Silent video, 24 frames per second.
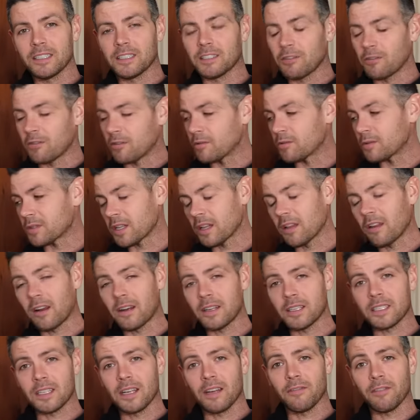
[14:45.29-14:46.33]
So there was a lot
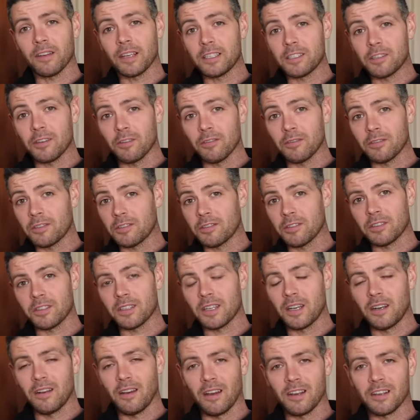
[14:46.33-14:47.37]
of stuff I chose just
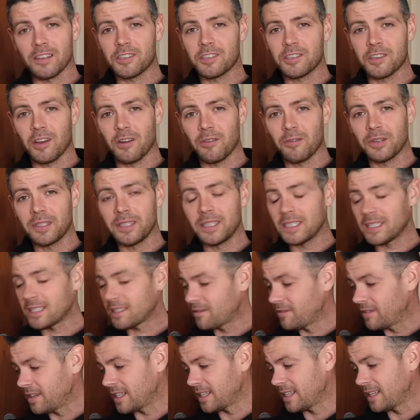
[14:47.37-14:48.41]
to not show in this
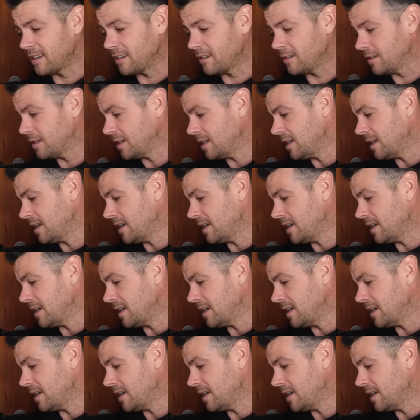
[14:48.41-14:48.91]
video.